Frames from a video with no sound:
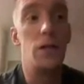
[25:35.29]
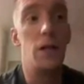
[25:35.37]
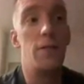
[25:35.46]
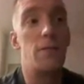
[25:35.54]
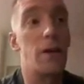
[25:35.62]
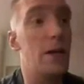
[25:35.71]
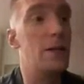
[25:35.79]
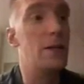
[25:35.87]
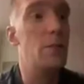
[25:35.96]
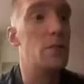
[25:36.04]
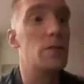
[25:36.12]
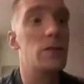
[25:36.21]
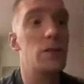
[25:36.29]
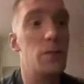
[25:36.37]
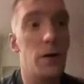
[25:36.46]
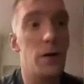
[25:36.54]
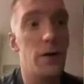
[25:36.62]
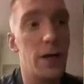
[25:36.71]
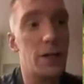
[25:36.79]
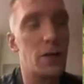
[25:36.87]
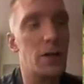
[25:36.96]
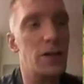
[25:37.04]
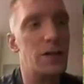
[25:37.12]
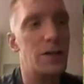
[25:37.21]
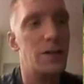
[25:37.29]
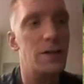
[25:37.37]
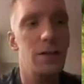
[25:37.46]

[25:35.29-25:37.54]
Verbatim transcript: and I forget to boost the spell factories.